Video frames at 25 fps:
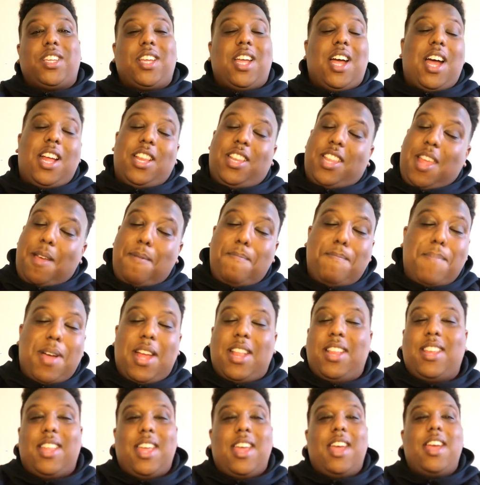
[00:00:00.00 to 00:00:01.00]
And them
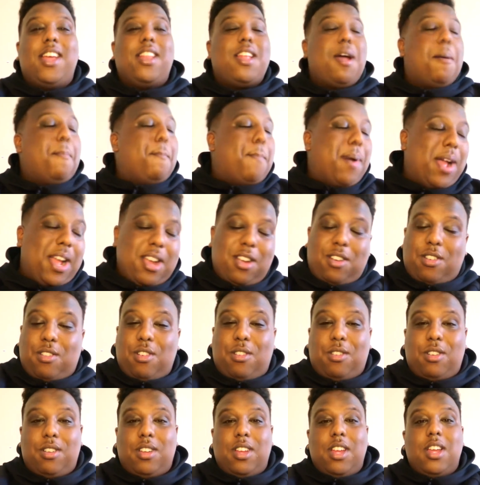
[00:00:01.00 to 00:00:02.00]
man there, that
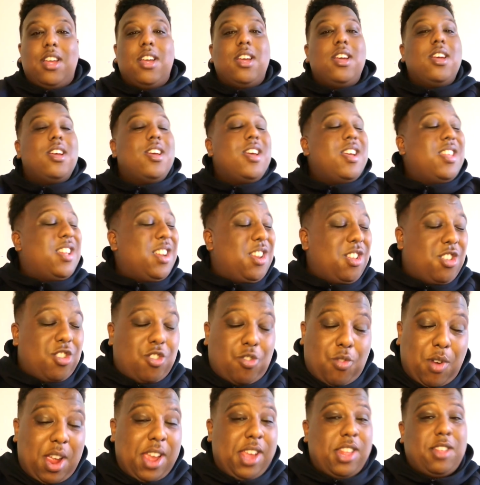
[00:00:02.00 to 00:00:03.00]
banker, is a
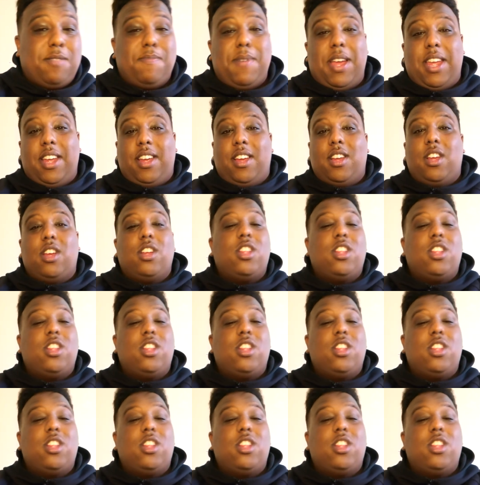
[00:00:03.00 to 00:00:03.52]
disgrace, mate.